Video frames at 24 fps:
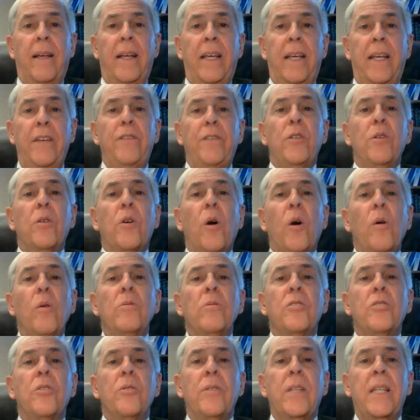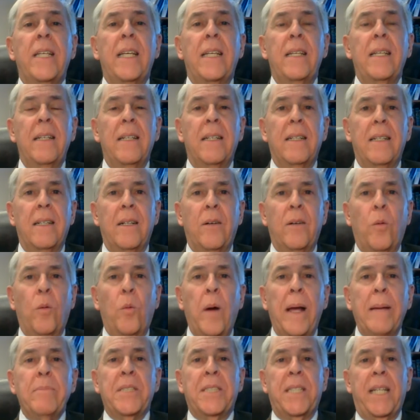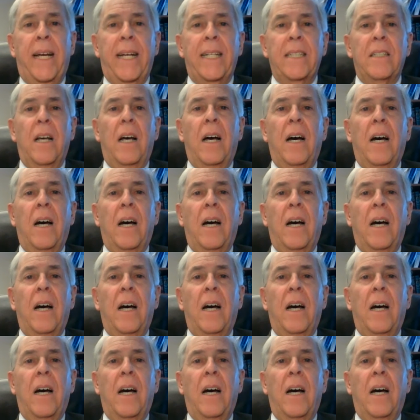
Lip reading: If you go to the website